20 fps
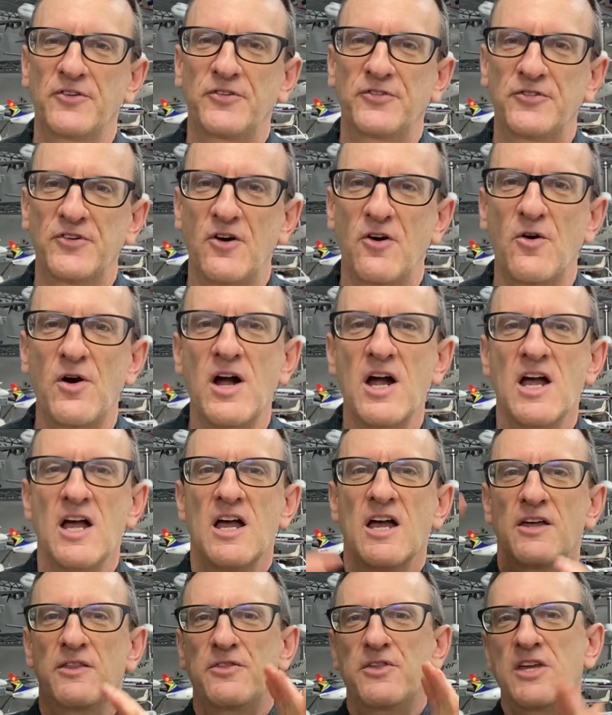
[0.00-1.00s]
So
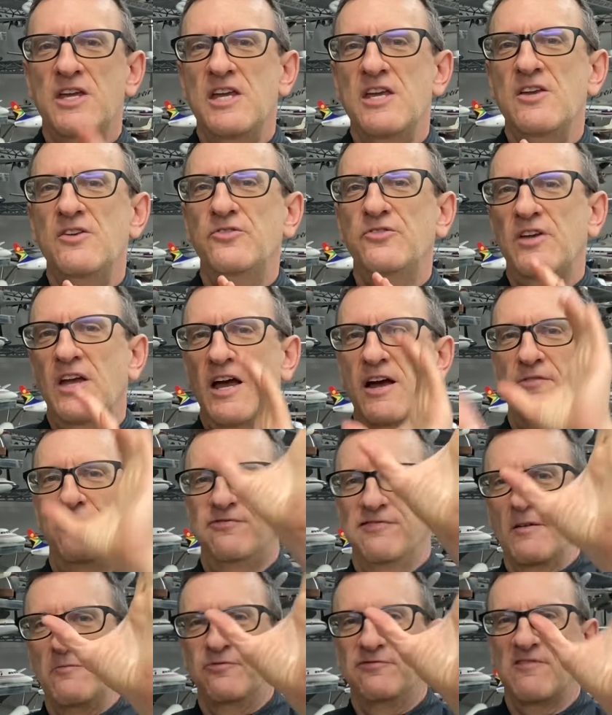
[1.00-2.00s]
these have
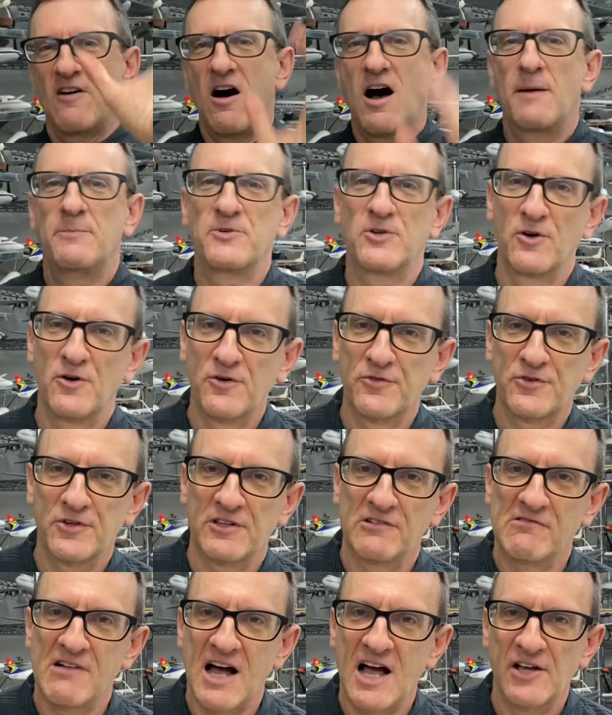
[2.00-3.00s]
flip flopped over
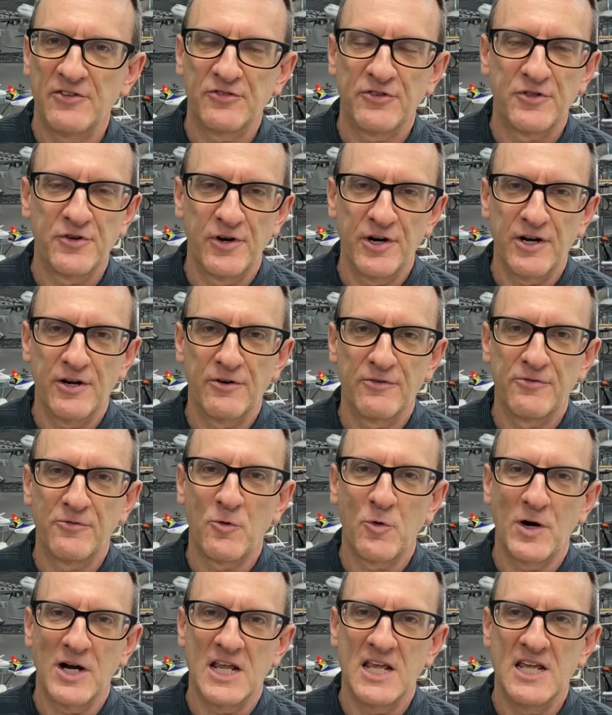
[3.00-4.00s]
the last 30 or
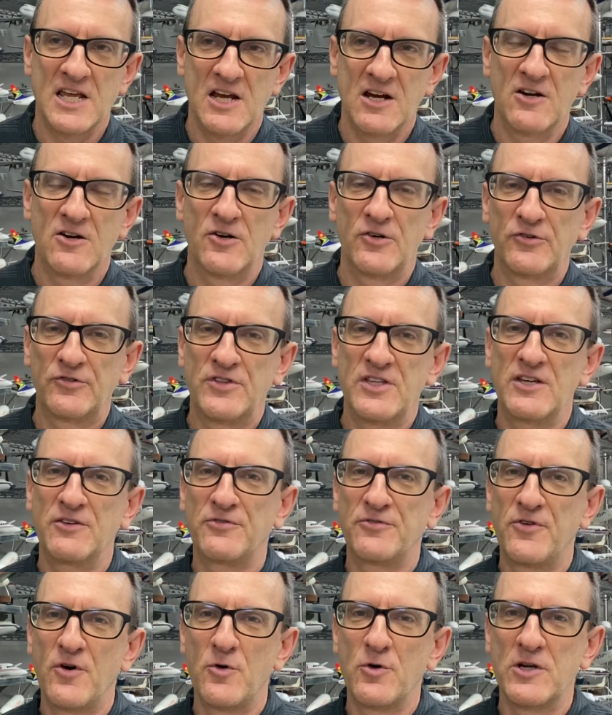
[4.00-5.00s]
40 years, these
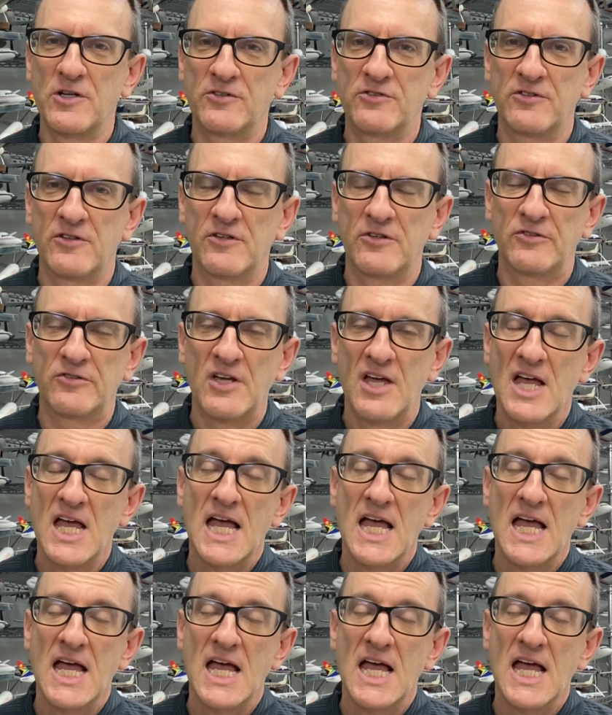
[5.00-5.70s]
focuses,